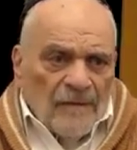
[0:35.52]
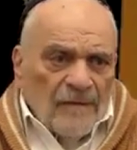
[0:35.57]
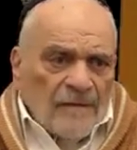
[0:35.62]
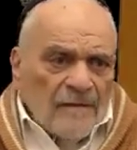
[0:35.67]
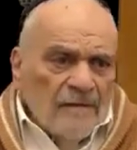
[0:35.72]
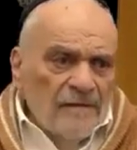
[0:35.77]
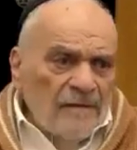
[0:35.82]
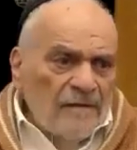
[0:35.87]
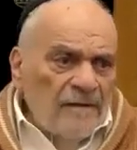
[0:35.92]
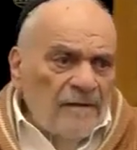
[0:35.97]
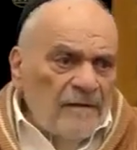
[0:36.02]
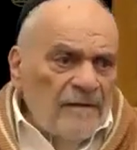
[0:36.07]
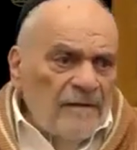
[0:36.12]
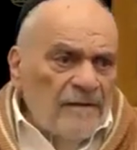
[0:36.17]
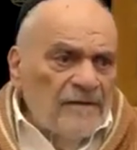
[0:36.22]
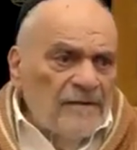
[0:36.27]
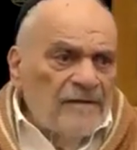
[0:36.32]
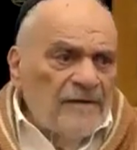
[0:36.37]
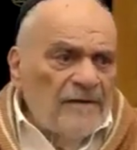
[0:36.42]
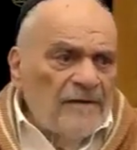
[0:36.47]
The
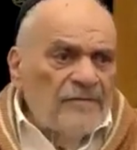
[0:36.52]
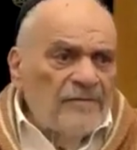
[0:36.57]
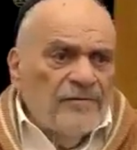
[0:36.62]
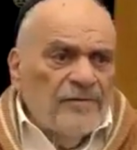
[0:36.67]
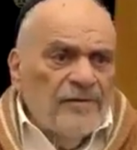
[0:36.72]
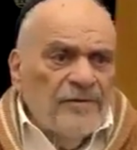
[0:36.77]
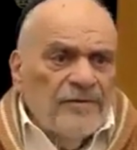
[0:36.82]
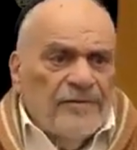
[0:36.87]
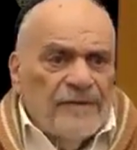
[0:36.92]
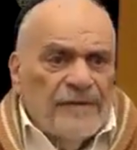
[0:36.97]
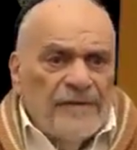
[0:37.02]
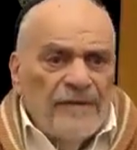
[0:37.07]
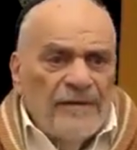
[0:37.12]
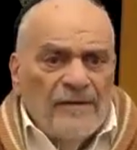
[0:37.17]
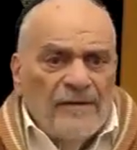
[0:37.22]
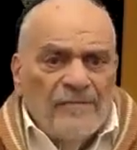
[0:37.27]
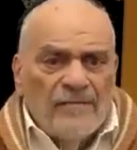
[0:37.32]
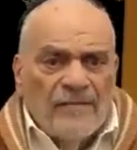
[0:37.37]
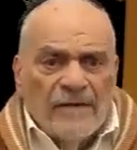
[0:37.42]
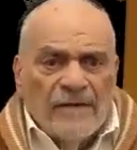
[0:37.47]
central
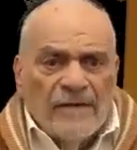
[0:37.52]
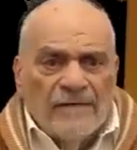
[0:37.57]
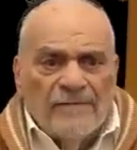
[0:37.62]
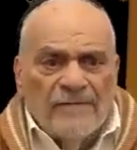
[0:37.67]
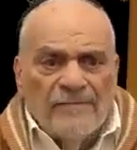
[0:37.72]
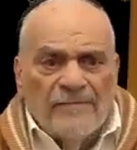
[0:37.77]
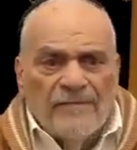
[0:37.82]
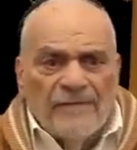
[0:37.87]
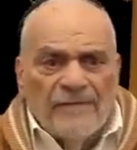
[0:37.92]
theme of